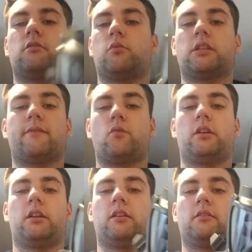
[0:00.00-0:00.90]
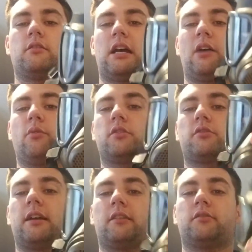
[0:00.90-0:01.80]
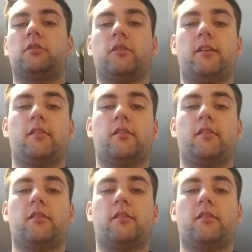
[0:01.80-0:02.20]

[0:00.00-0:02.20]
whichever one it is, I would try out the Drieger.